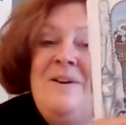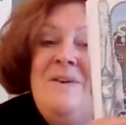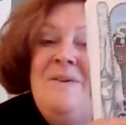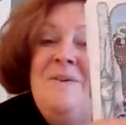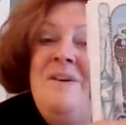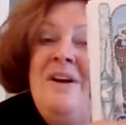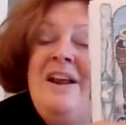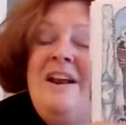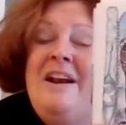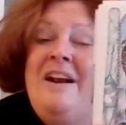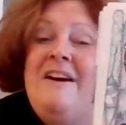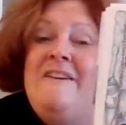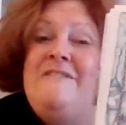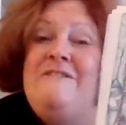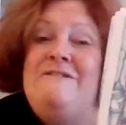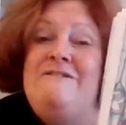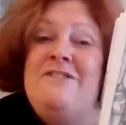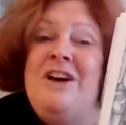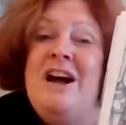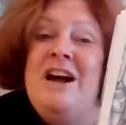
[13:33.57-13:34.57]
What a
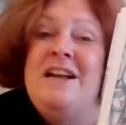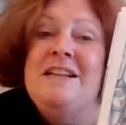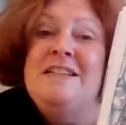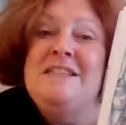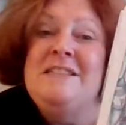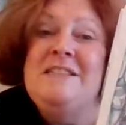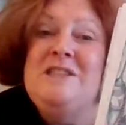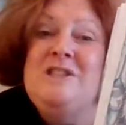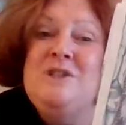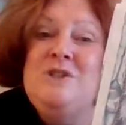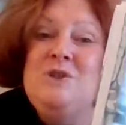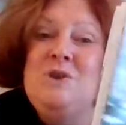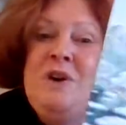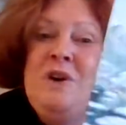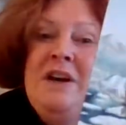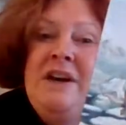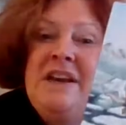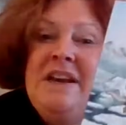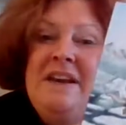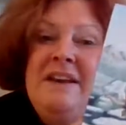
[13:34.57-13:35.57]
fun
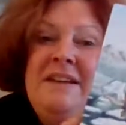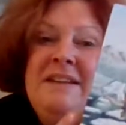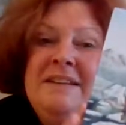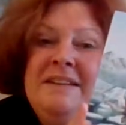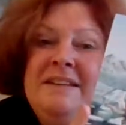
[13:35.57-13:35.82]
story.